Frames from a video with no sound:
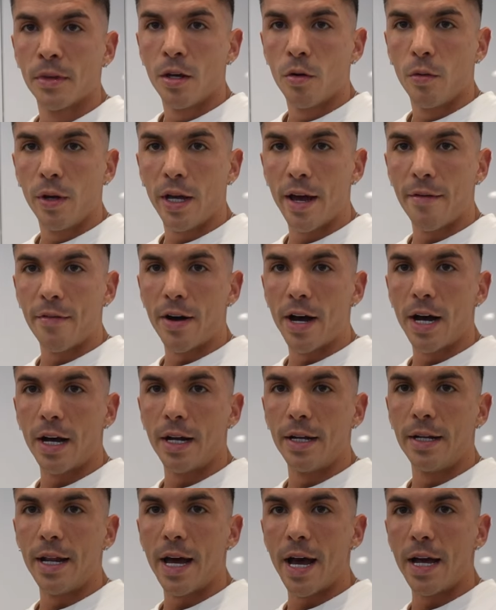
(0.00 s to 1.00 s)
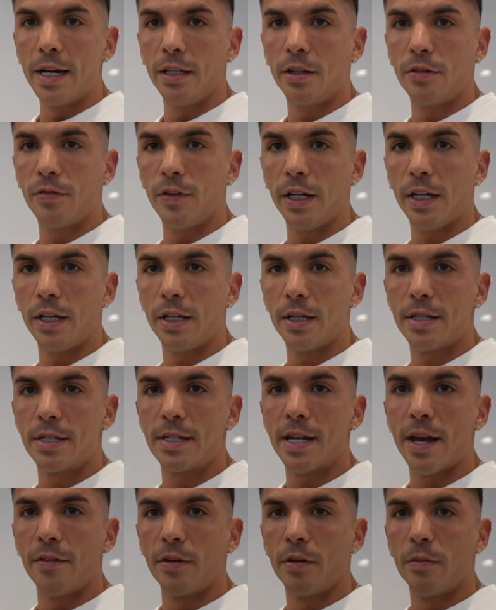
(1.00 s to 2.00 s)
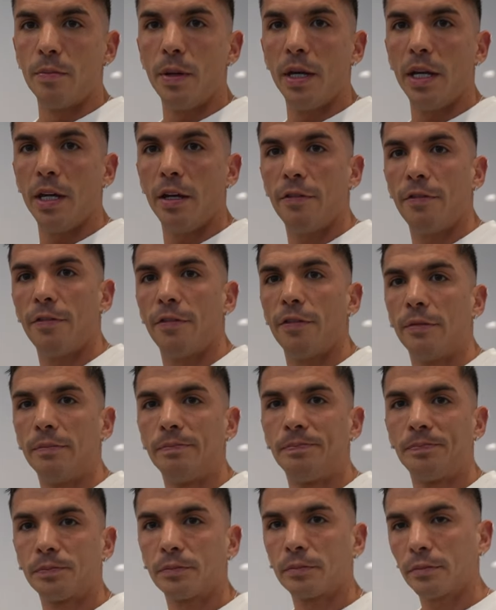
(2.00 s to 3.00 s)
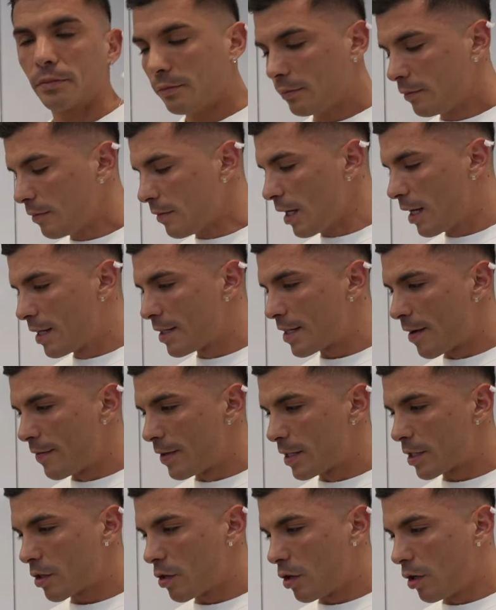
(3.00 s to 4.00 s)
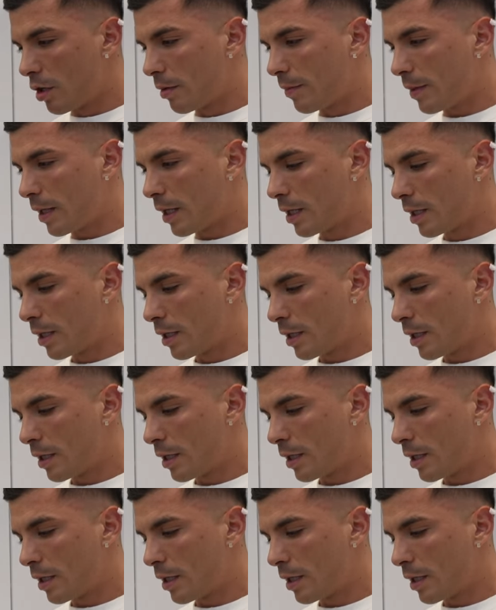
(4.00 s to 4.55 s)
We have a ninety-three point seven beef, and someone's calling me.